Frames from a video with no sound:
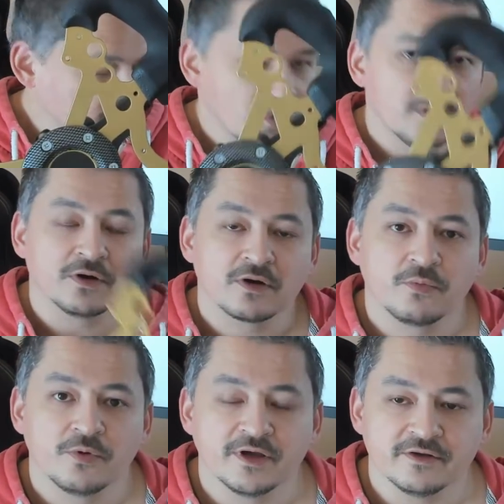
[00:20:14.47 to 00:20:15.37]
work
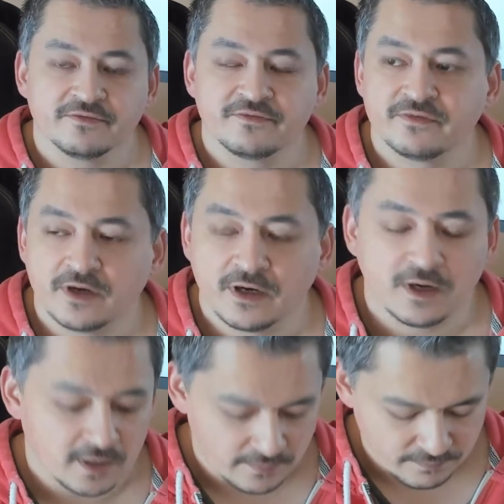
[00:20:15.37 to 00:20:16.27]
with
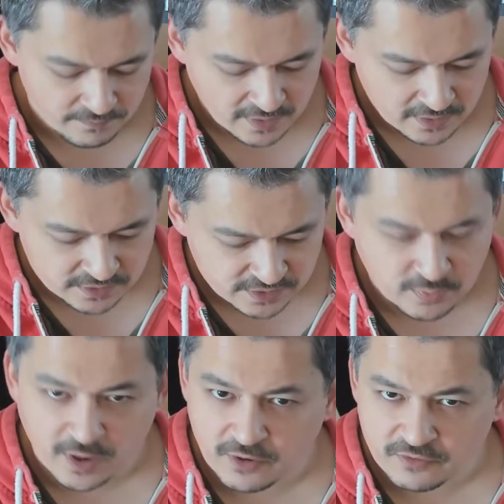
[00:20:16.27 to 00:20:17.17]

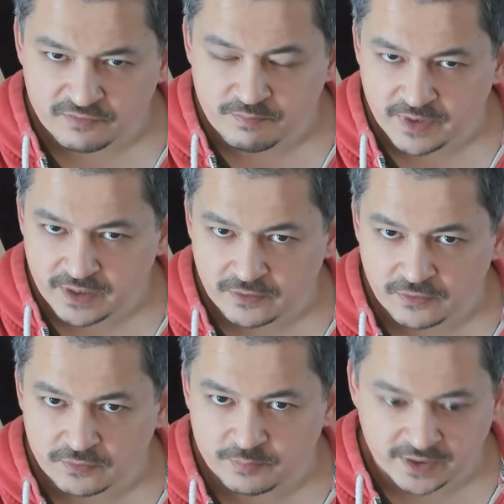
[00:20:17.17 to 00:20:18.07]
12 mil
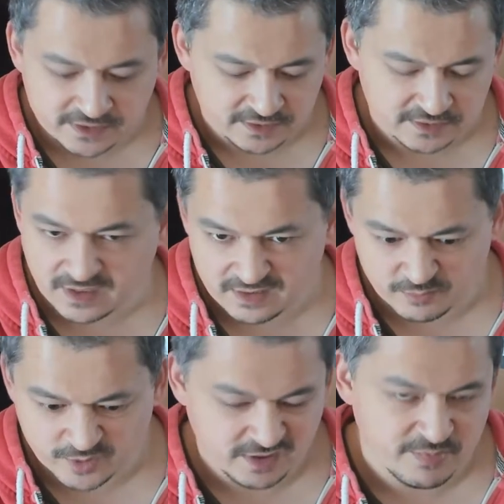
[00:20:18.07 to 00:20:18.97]
buttons,
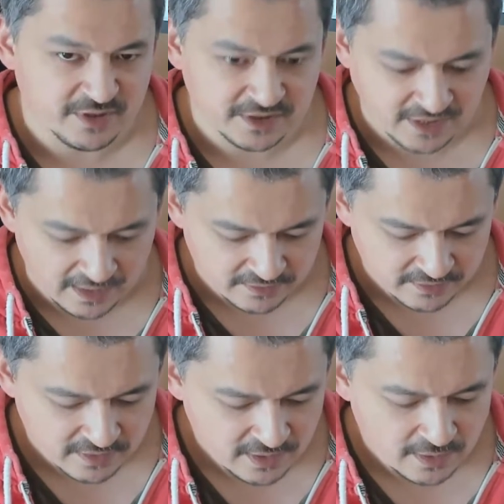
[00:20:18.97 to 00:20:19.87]
which are pretty standard,